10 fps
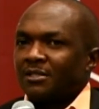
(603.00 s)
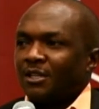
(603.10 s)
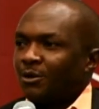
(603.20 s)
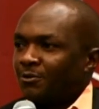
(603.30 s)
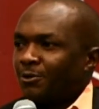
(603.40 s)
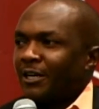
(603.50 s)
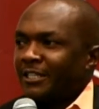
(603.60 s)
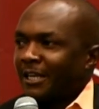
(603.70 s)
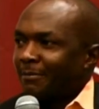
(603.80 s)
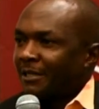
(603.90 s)
Nyakufunga
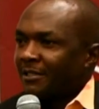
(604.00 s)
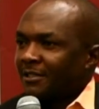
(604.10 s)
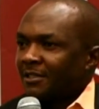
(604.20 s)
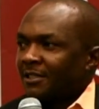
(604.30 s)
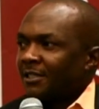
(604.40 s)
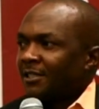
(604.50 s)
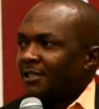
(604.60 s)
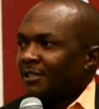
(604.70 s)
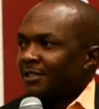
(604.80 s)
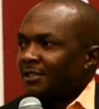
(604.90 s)
Nyama,
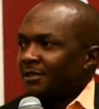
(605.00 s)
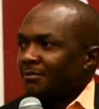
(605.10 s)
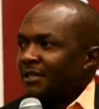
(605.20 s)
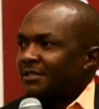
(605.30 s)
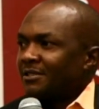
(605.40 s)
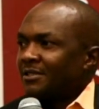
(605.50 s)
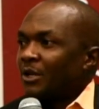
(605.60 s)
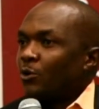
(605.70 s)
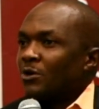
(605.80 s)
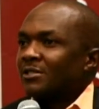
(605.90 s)
but still
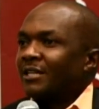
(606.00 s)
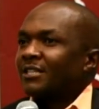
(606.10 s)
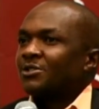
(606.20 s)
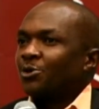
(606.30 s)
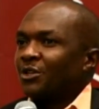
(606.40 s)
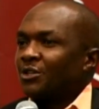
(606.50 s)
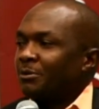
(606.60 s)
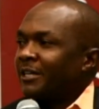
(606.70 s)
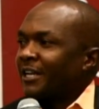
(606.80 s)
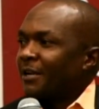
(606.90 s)
wants that story to be
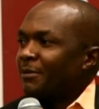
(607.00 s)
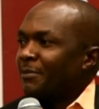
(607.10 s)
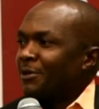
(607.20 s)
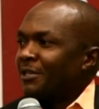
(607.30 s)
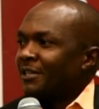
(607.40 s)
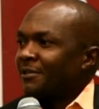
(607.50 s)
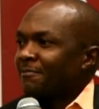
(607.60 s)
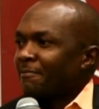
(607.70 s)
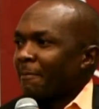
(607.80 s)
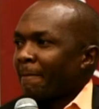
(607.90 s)
carried by media.
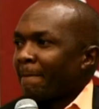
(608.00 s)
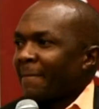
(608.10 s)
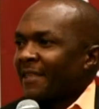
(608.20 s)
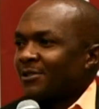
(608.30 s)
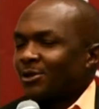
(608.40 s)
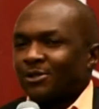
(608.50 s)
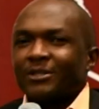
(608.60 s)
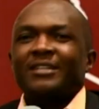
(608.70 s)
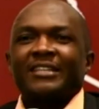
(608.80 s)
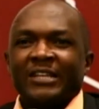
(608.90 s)
So it's not that
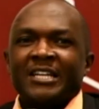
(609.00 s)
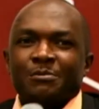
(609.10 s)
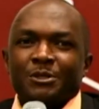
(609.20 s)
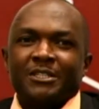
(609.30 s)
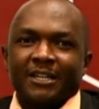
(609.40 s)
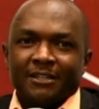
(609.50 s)
they hate media,